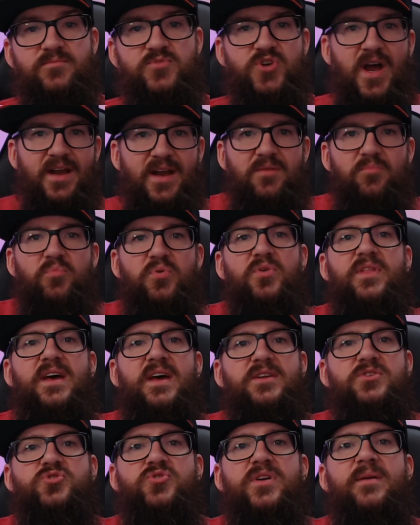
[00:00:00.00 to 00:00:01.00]
Try to pull
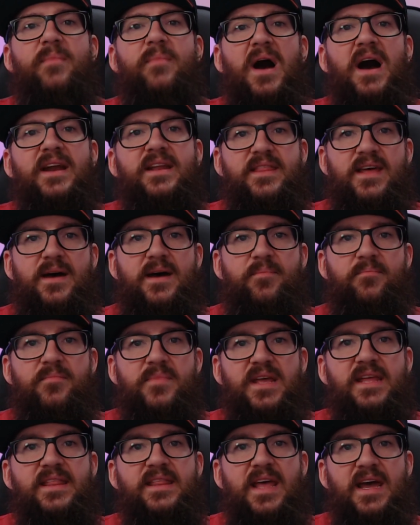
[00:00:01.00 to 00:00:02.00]
that dream out of them
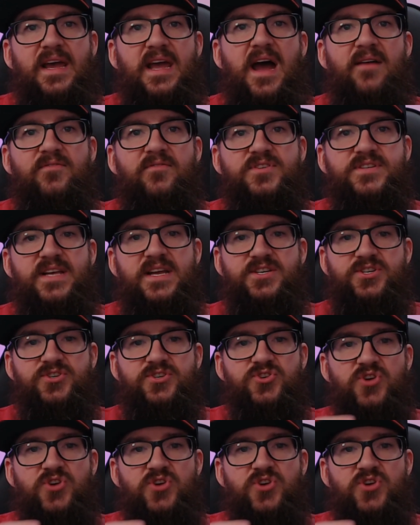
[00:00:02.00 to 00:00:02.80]
in that conversation.